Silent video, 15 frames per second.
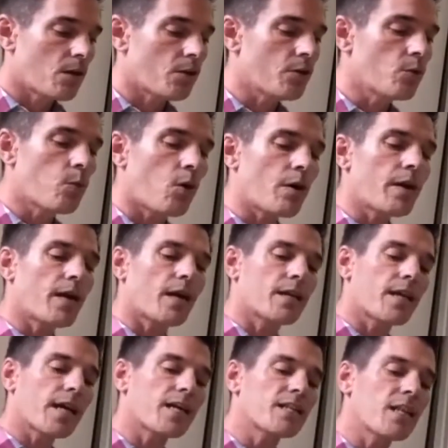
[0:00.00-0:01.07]
On the one
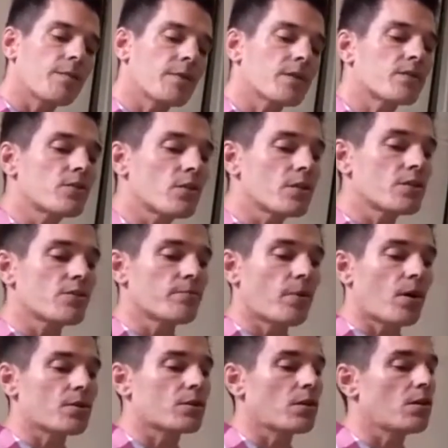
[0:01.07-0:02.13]
hand, academic studies of
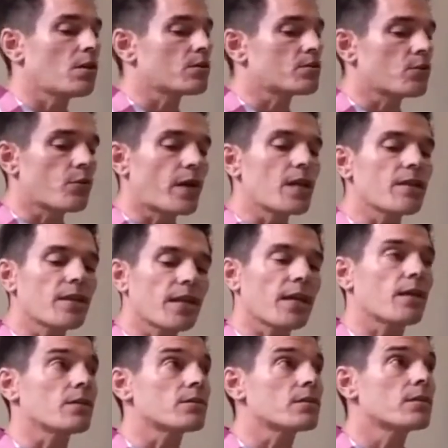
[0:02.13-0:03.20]
martial arts or anything
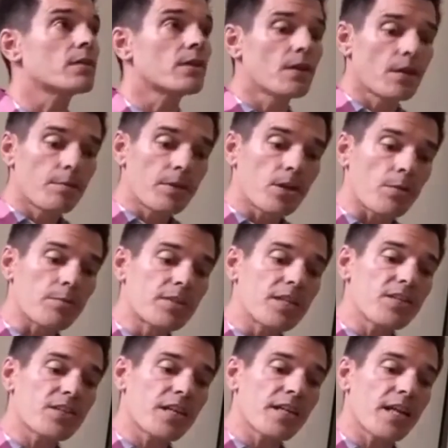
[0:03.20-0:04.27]
else become
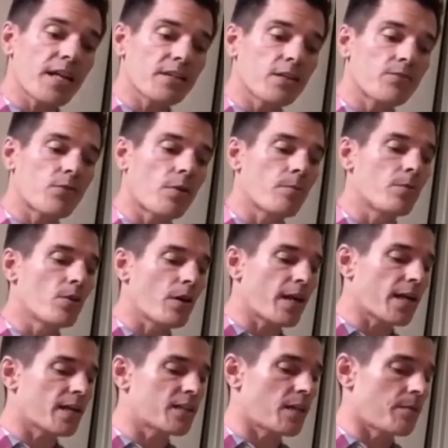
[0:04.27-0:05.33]
disconnected from
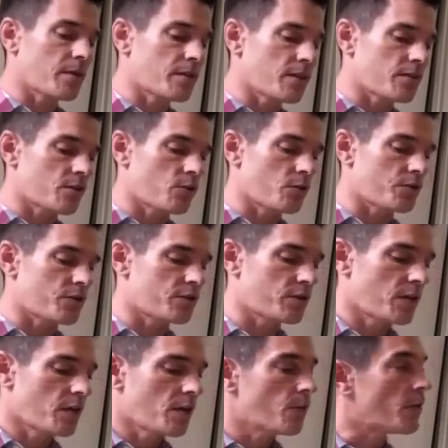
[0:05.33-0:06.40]
non academic discourses
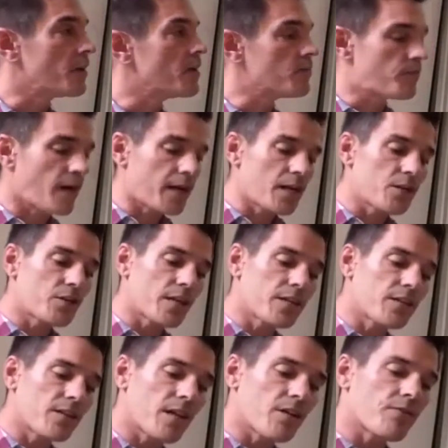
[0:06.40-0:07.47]
when they vanish
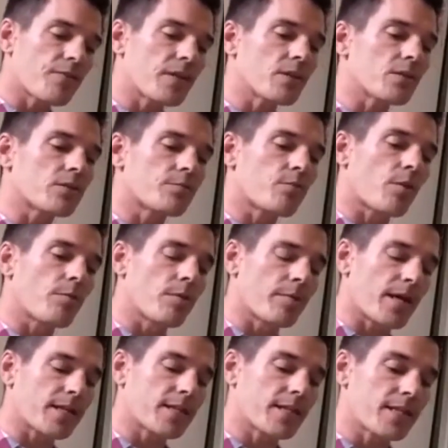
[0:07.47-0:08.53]
into their field's
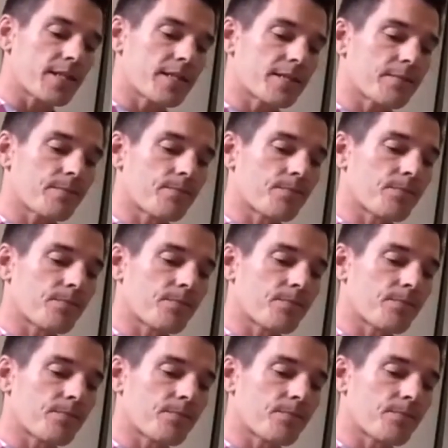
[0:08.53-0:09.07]
problematics.